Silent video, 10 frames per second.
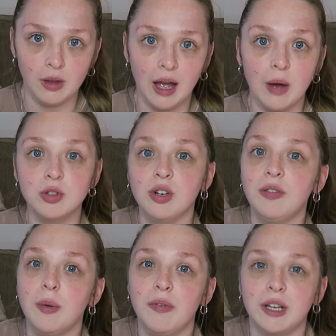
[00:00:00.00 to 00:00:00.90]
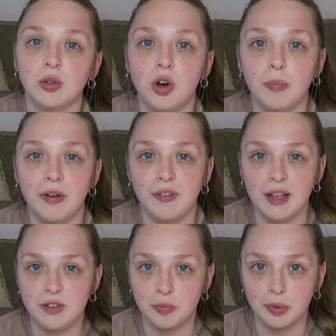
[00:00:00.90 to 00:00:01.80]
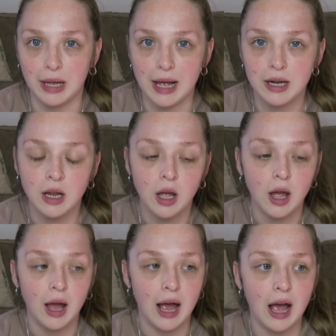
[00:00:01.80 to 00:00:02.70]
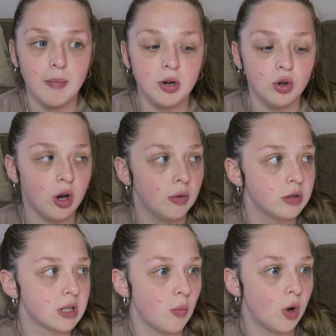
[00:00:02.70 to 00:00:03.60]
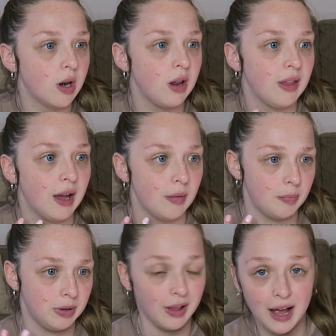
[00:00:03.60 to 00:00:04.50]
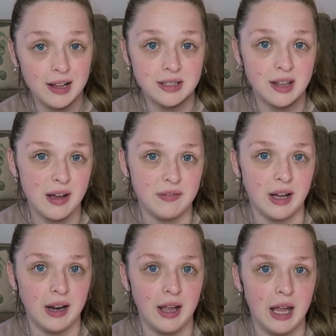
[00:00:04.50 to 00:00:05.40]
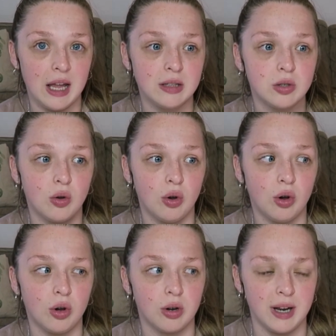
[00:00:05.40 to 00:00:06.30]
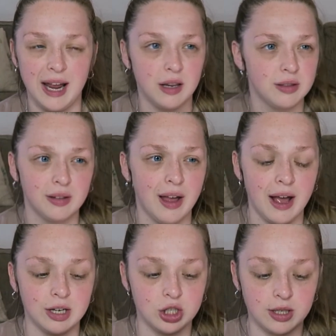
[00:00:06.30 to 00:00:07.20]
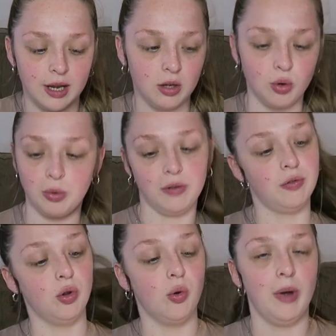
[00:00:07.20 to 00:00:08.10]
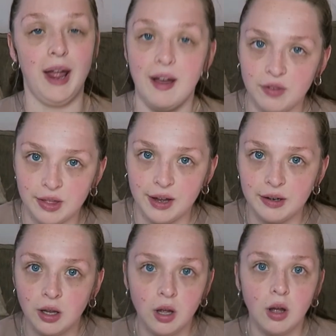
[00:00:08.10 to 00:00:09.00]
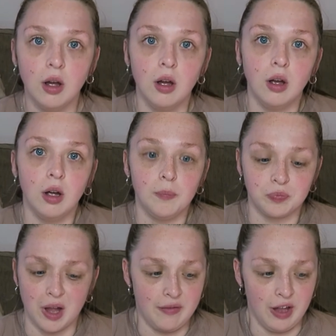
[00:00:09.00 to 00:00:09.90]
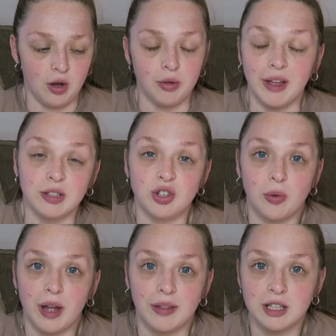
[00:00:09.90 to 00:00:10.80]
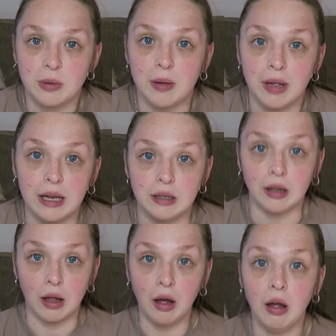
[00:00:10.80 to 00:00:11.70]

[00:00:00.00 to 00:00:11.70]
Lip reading: I was going to film a video on my 5-year plan. I'm not someone that plans that far ahead or anything like that. I just kind of go with the flow with everything. I've ate all that too quick, that's why I'm kind of like...